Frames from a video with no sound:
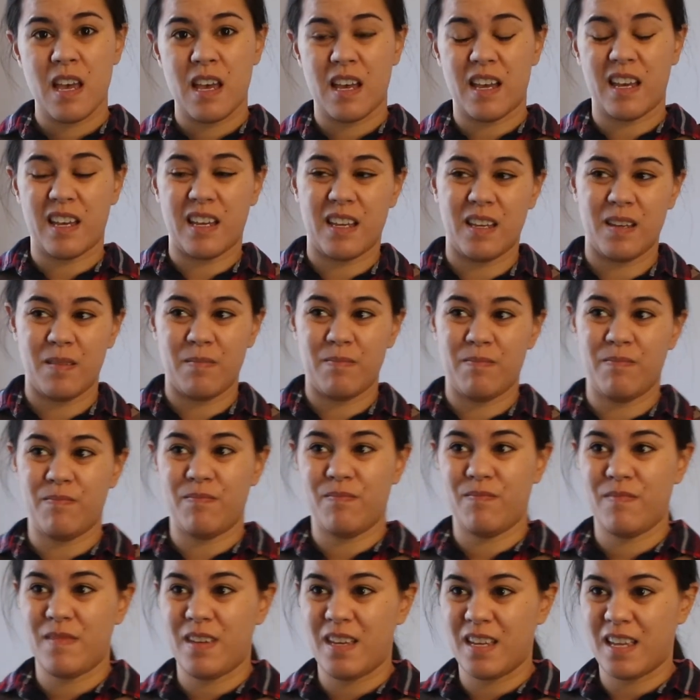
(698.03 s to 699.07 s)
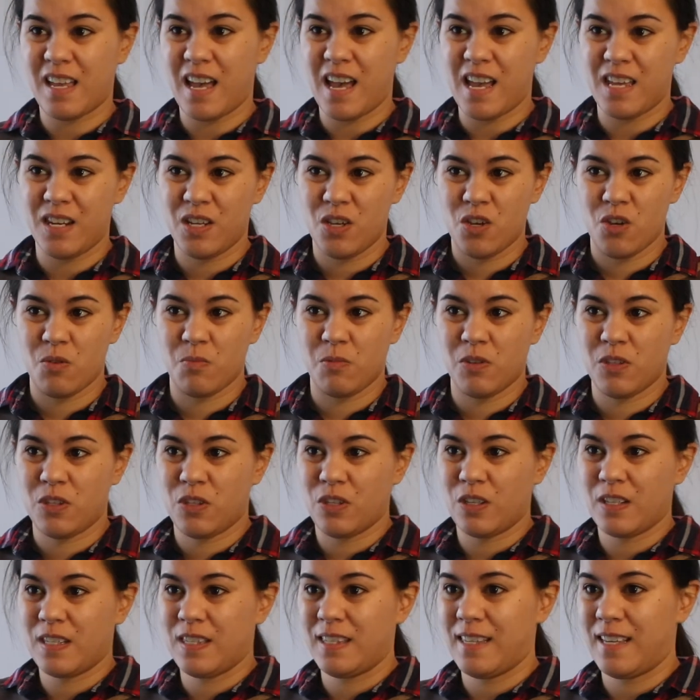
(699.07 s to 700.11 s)
It kind of almost
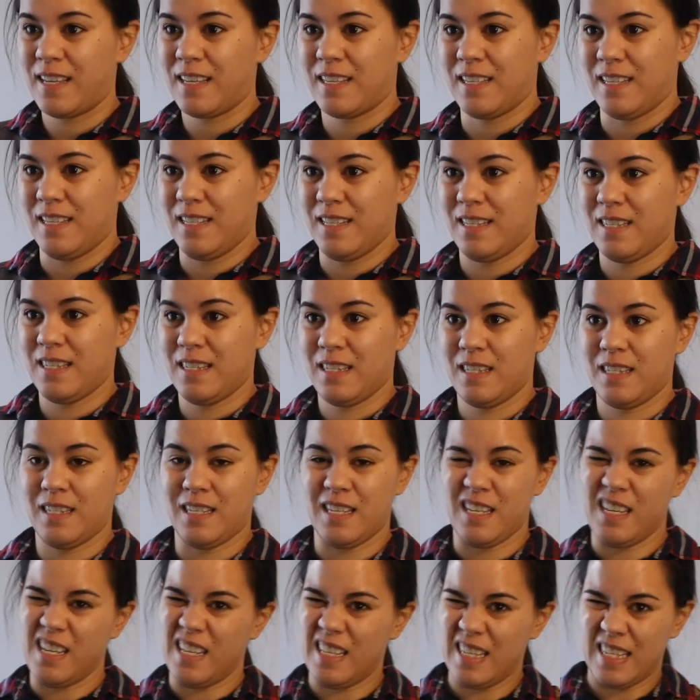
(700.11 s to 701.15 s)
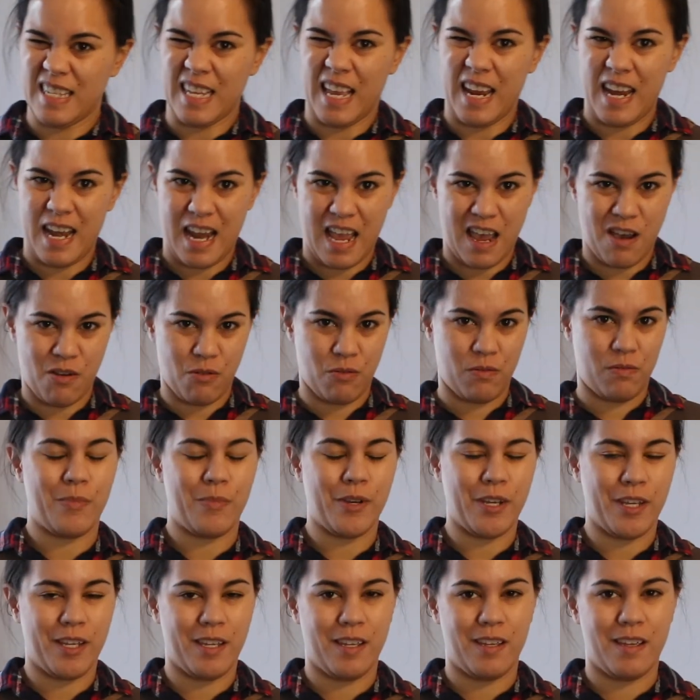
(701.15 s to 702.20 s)
looks like it's inside out,
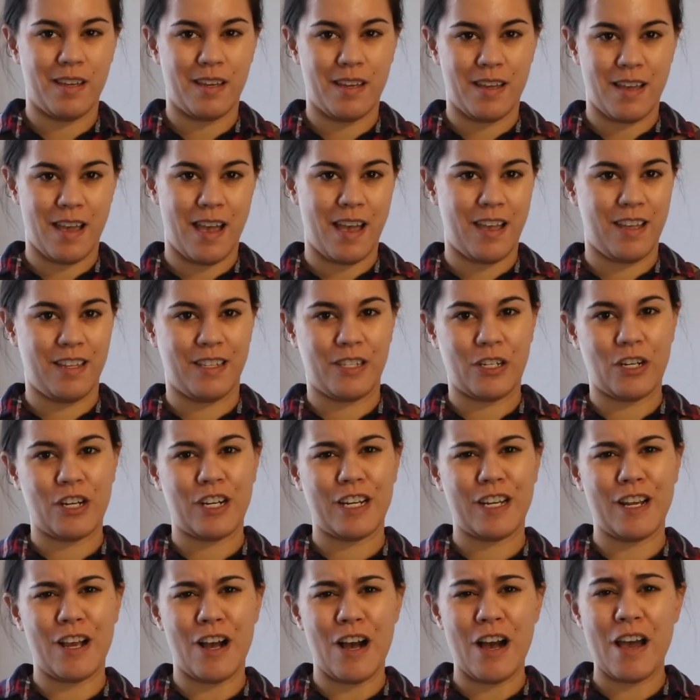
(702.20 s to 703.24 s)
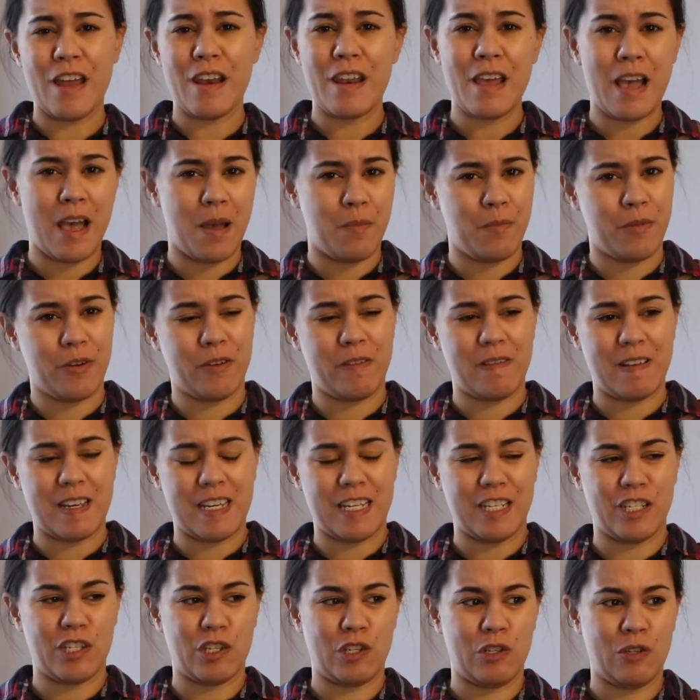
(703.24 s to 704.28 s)
but it's already on. I'm going
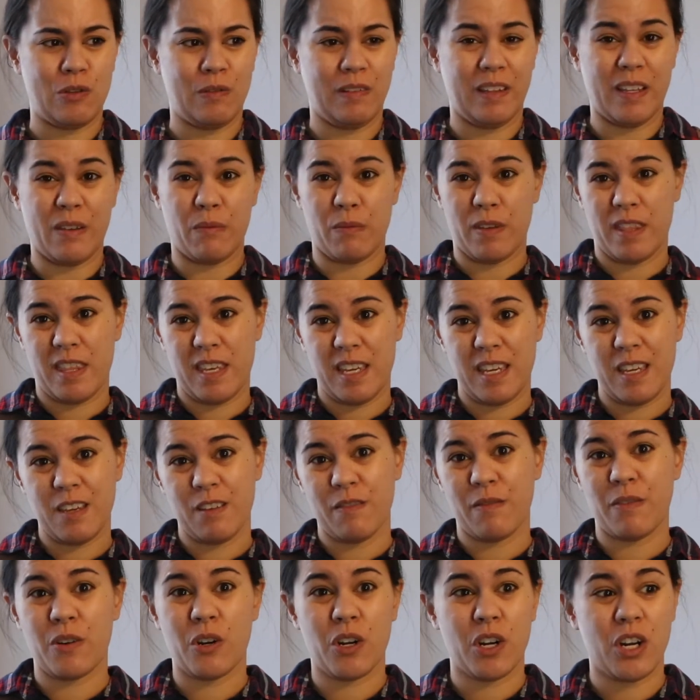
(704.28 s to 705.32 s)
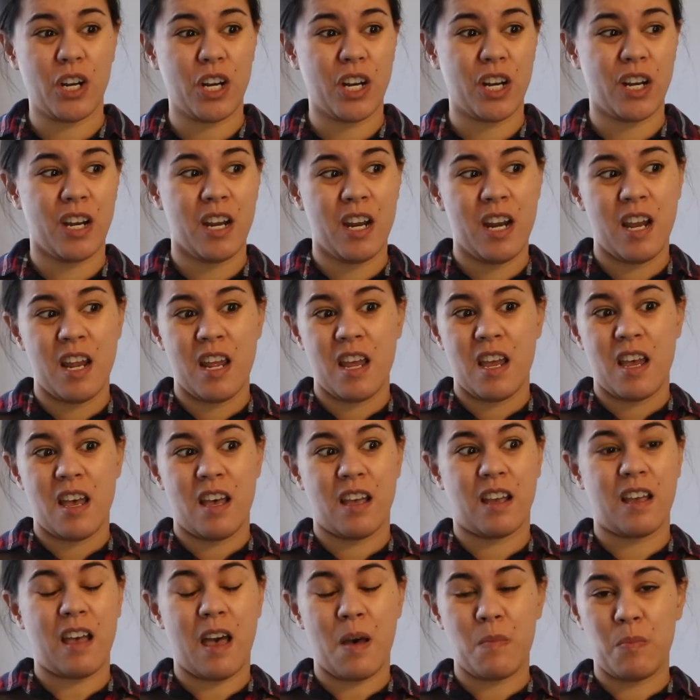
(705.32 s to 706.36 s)
to live with it for a
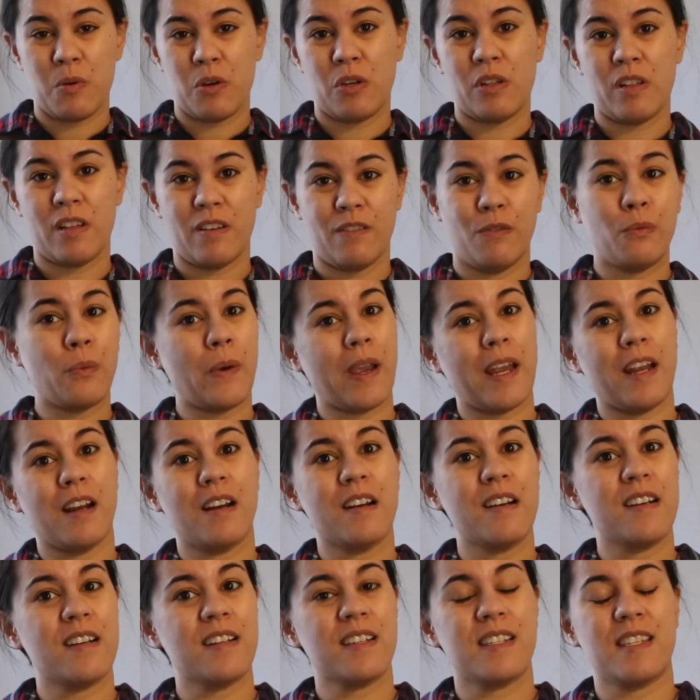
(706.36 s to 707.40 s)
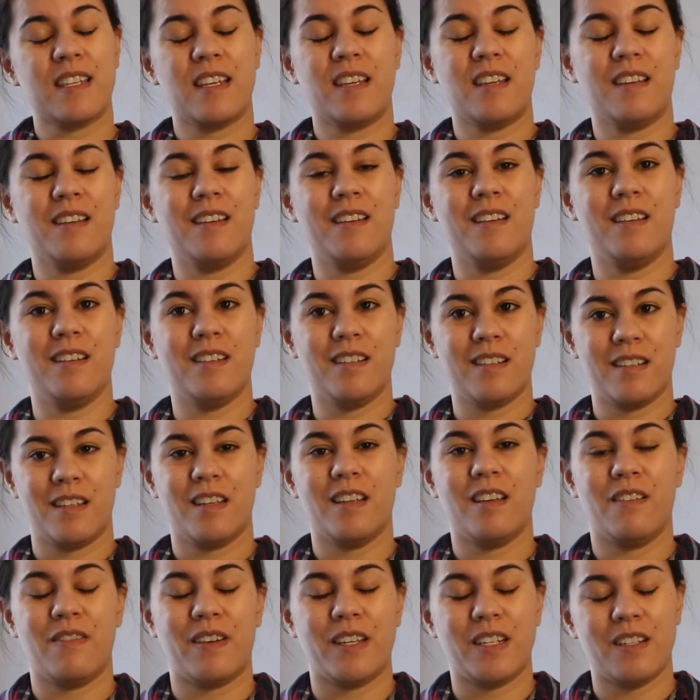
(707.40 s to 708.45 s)
couple of wears, and
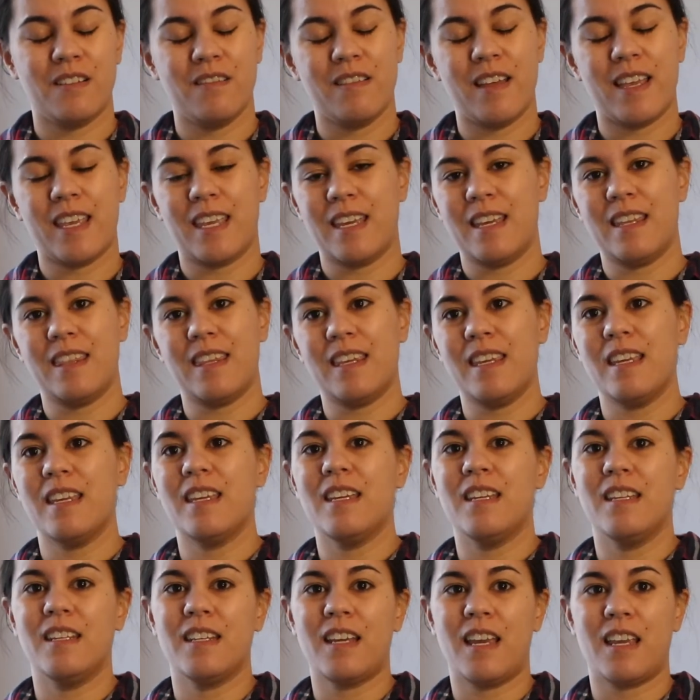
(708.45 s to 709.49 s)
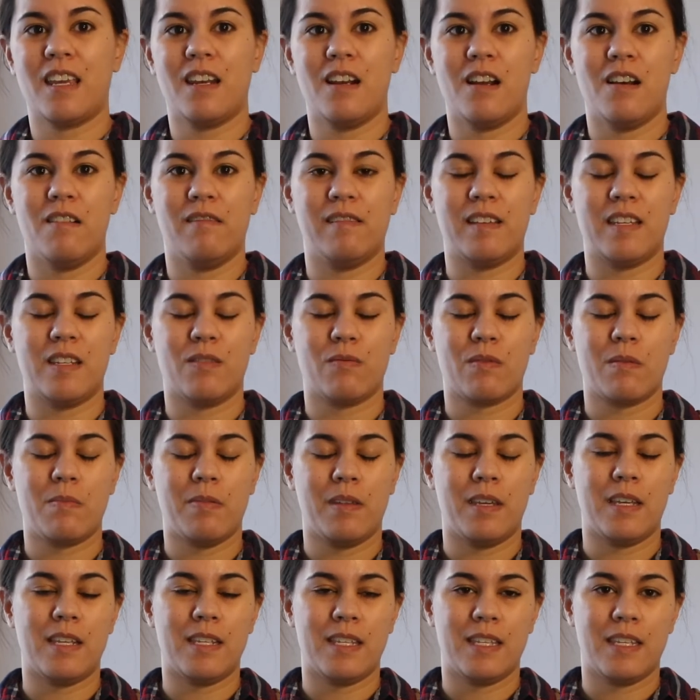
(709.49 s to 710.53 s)
if I don't like it at the end, I can always
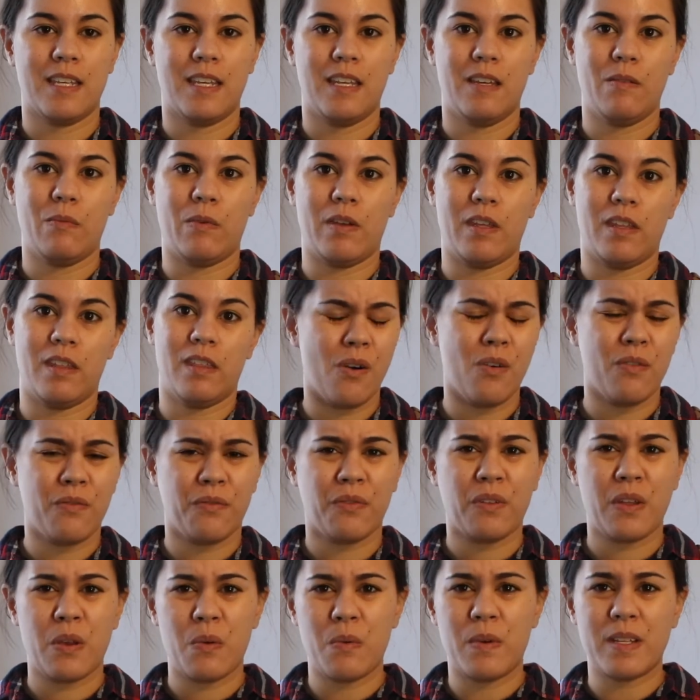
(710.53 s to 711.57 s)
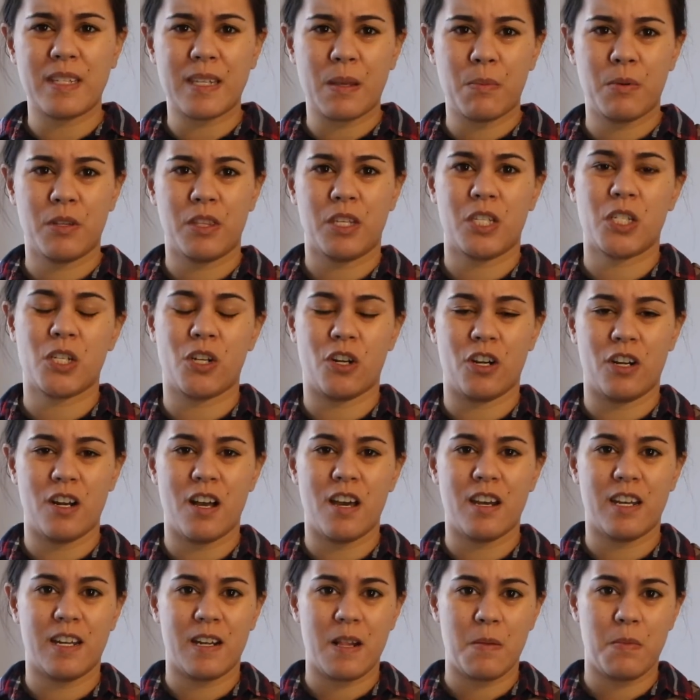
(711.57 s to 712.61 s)
replace it with, hopefully once I put the skirt
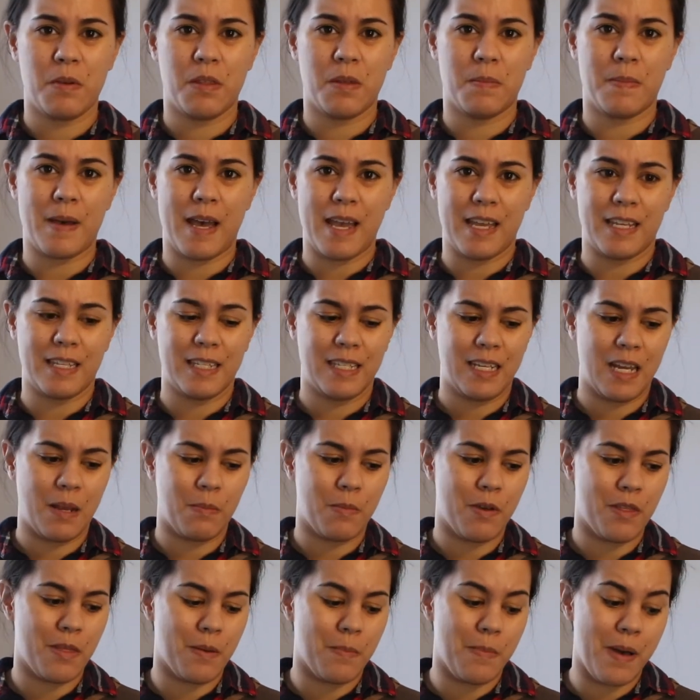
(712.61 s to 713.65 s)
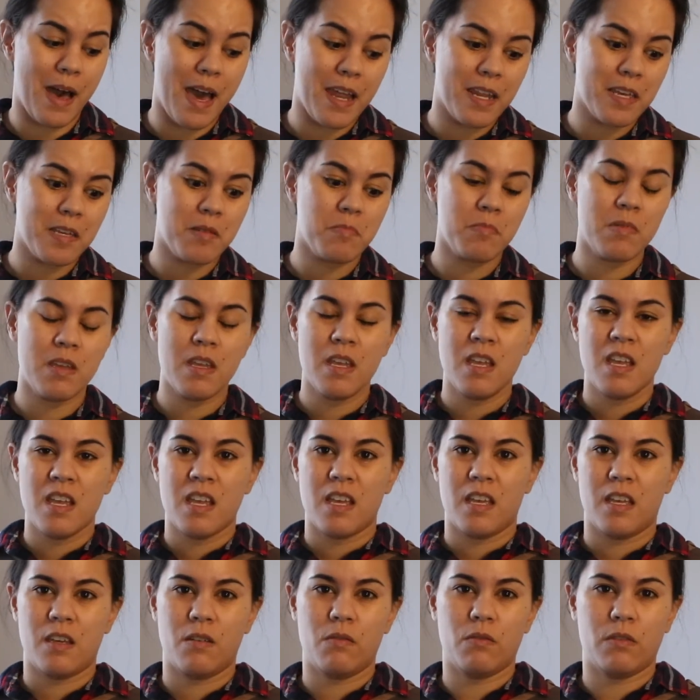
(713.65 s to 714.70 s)
on and I put the bias tape on the bottom,
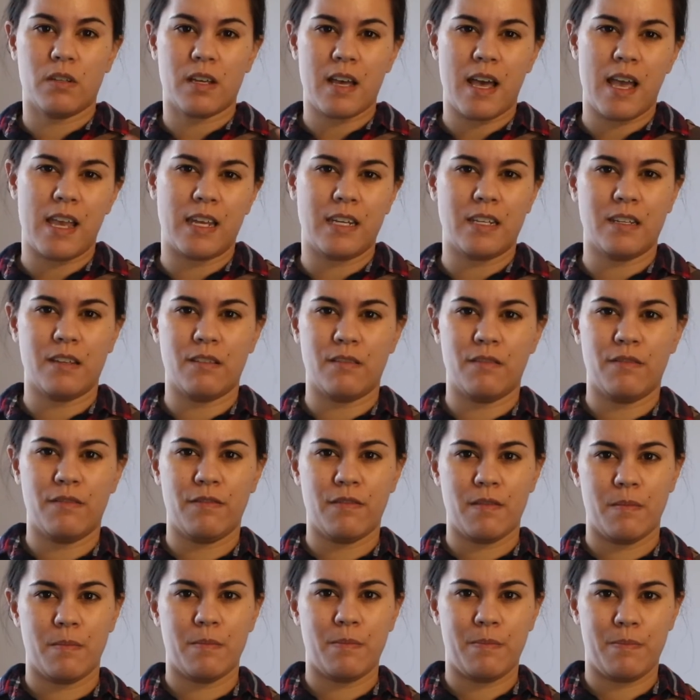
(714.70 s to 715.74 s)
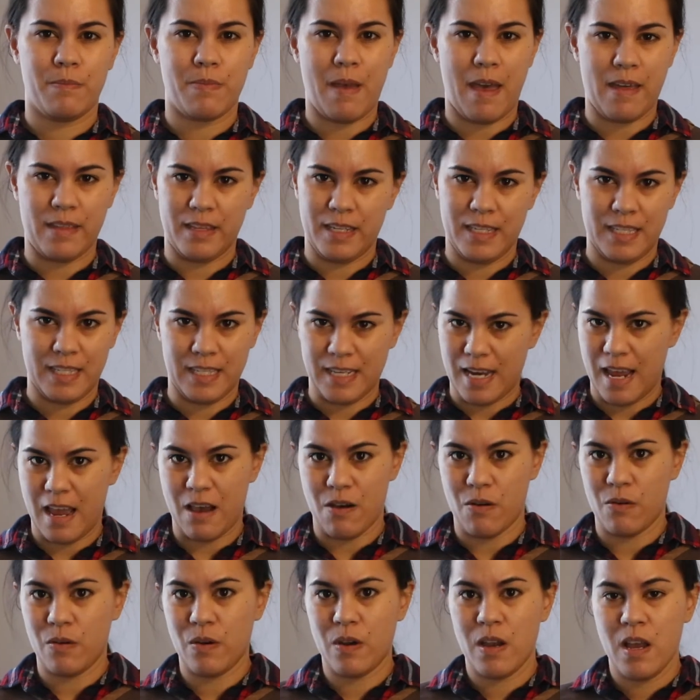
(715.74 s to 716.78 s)
it'll kind of balance it
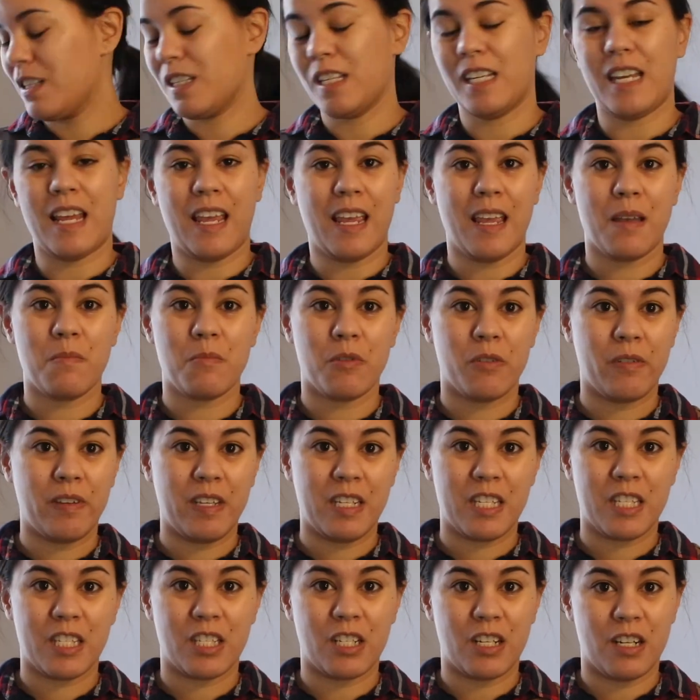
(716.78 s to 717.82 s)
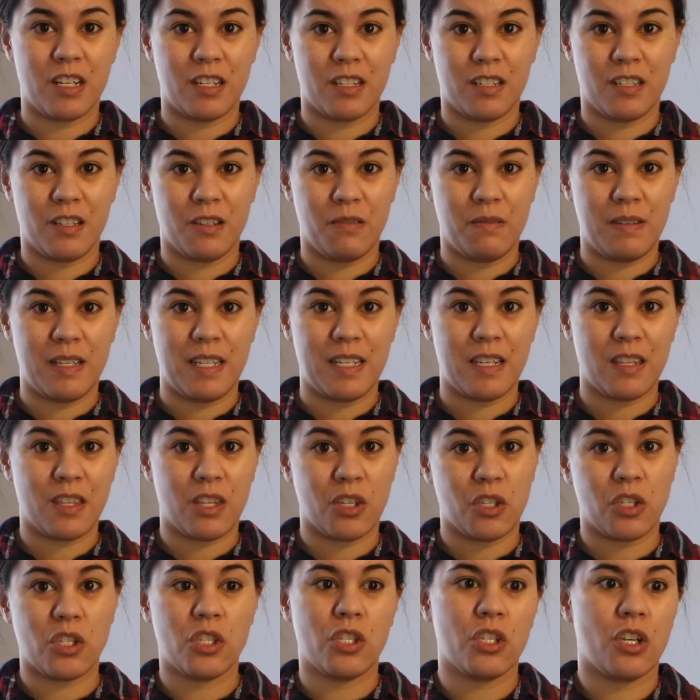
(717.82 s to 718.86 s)
out. Today I'm going to start doing
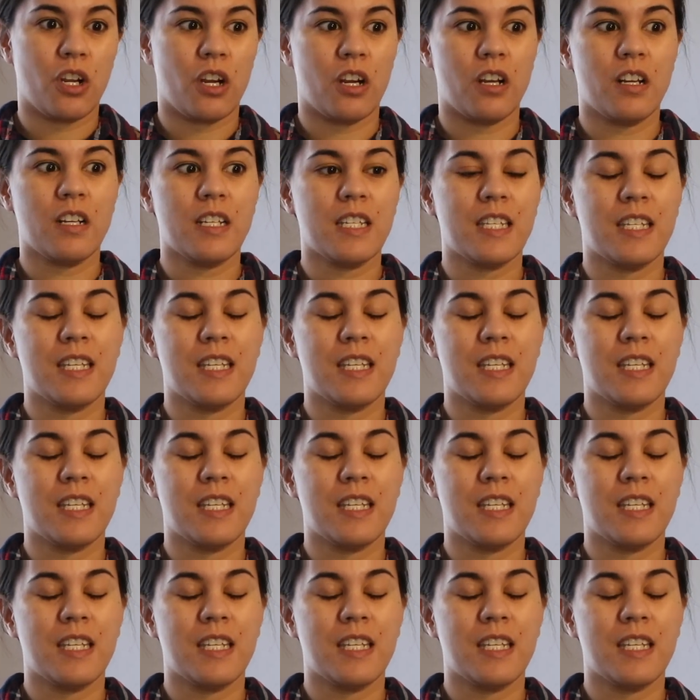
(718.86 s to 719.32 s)
the skirt.